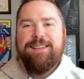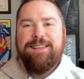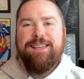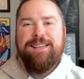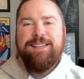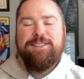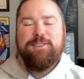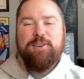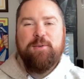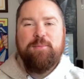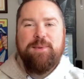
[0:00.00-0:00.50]

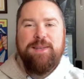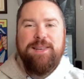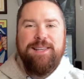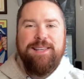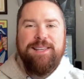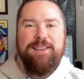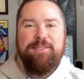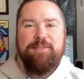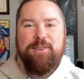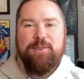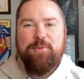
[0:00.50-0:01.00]
he told me to
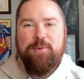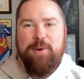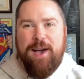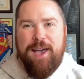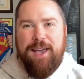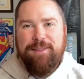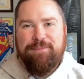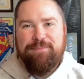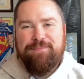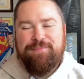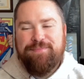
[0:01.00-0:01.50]
give it away.
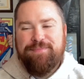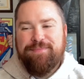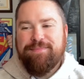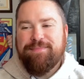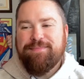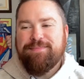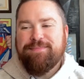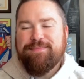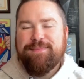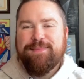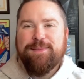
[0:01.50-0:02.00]

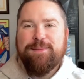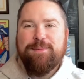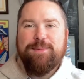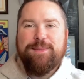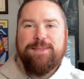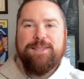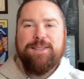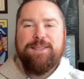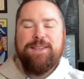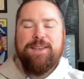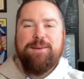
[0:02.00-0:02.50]
I
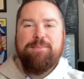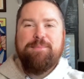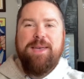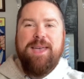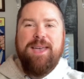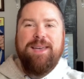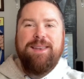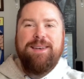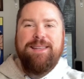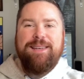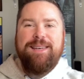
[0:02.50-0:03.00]
was a young
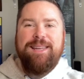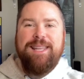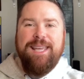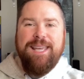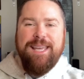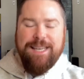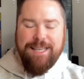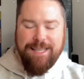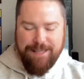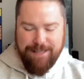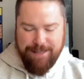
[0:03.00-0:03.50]
man in
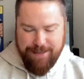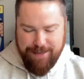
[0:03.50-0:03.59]
need,